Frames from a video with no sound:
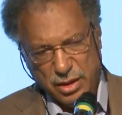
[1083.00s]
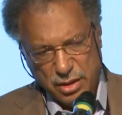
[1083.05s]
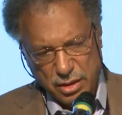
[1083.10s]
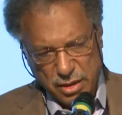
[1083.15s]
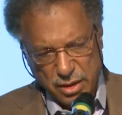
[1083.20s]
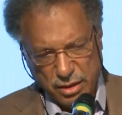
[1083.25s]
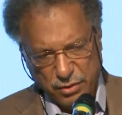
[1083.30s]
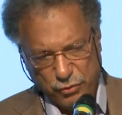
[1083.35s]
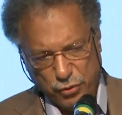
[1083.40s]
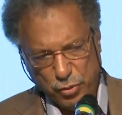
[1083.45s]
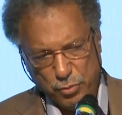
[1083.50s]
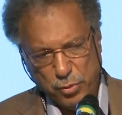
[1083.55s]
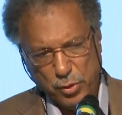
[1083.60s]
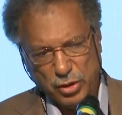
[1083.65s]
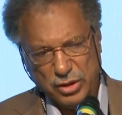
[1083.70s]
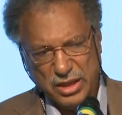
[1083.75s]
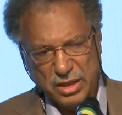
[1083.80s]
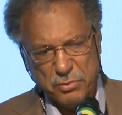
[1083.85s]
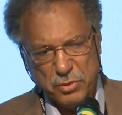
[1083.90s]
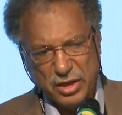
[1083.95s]
if you plot
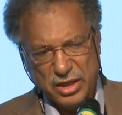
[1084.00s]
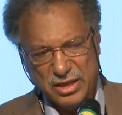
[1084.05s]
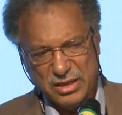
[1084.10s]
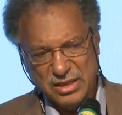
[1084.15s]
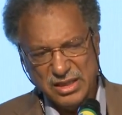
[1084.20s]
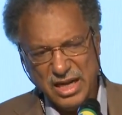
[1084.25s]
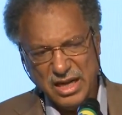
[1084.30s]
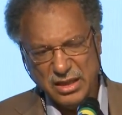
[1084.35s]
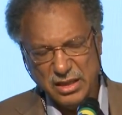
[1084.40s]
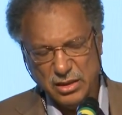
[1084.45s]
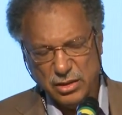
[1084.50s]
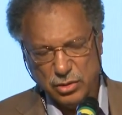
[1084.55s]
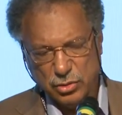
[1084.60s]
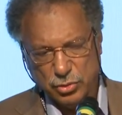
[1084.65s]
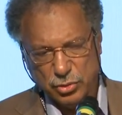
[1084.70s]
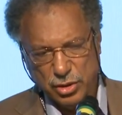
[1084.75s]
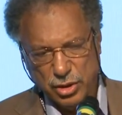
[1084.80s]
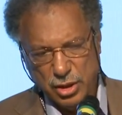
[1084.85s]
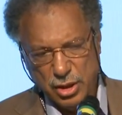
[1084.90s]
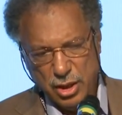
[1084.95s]
them against
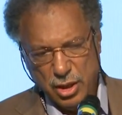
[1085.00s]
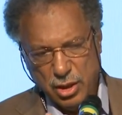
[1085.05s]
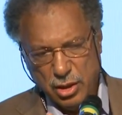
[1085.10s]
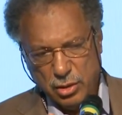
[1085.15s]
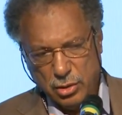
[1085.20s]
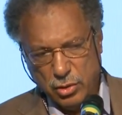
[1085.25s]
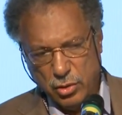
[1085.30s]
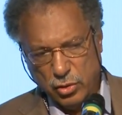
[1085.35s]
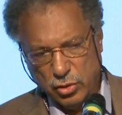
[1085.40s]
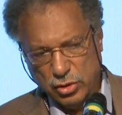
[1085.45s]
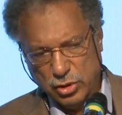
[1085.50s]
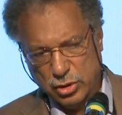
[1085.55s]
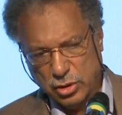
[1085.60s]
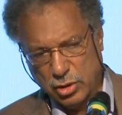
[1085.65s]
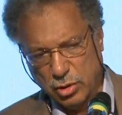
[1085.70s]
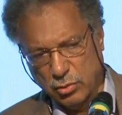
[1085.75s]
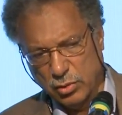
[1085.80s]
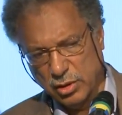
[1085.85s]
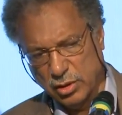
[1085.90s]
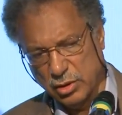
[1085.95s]
latitude, goes
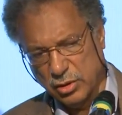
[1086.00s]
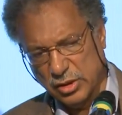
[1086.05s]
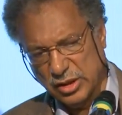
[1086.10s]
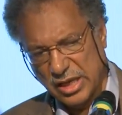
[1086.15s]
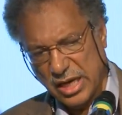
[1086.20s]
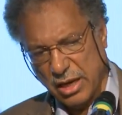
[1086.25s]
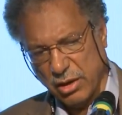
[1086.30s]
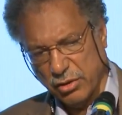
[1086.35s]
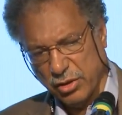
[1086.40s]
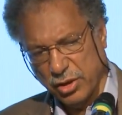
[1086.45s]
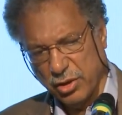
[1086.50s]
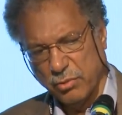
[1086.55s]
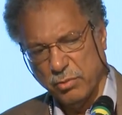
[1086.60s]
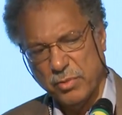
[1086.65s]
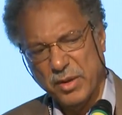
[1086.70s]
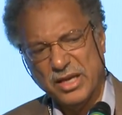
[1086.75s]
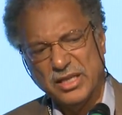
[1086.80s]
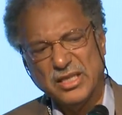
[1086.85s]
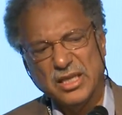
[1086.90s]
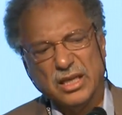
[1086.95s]
toward the south. So
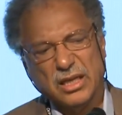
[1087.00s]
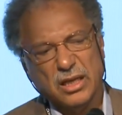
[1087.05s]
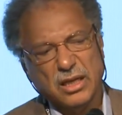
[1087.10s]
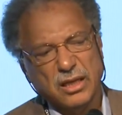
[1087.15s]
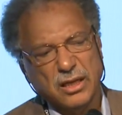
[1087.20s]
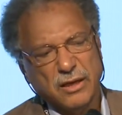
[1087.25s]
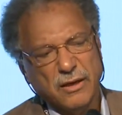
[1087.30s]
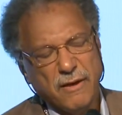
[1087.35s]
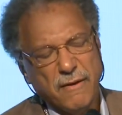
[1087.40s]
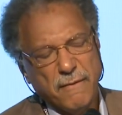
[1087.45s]
basically,